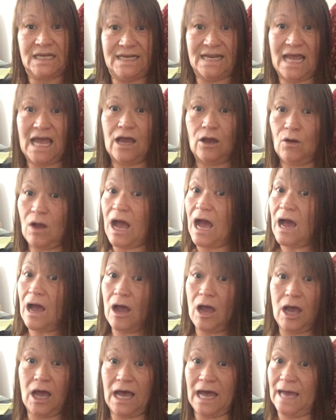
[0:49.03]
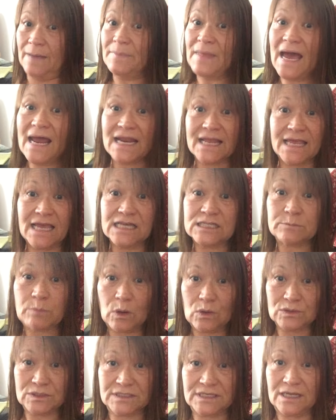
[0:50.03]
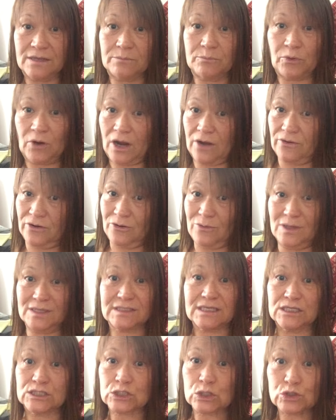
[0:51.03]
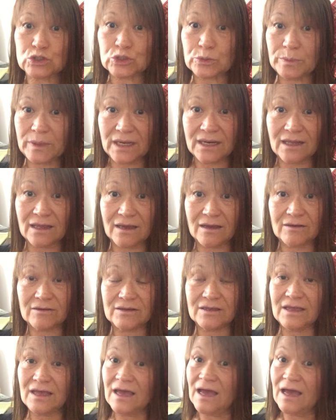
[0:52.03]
Now, I'm not against posting prayer requests on social media.